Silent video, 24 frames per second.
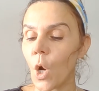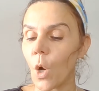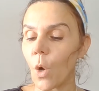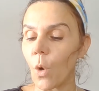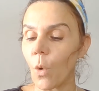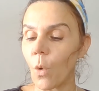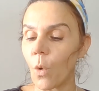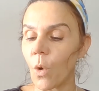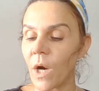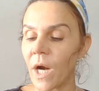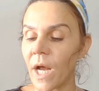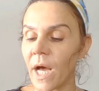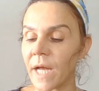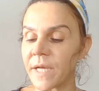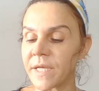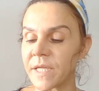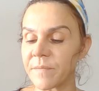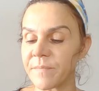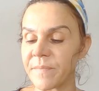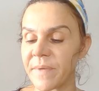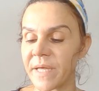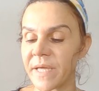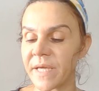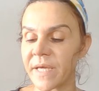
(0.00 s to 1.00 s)
or under
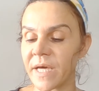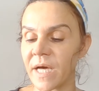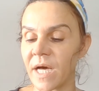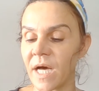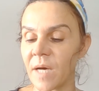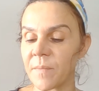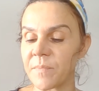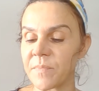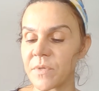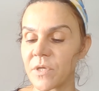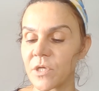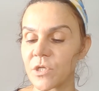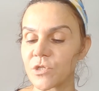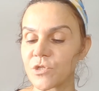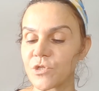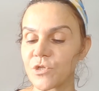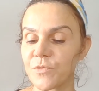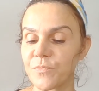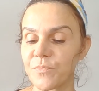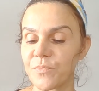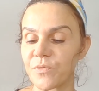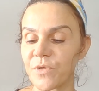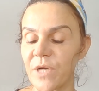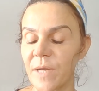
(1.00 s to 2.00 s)
makeup to
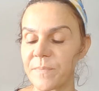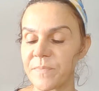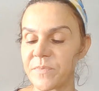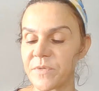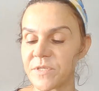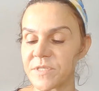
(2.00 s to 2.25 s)
prep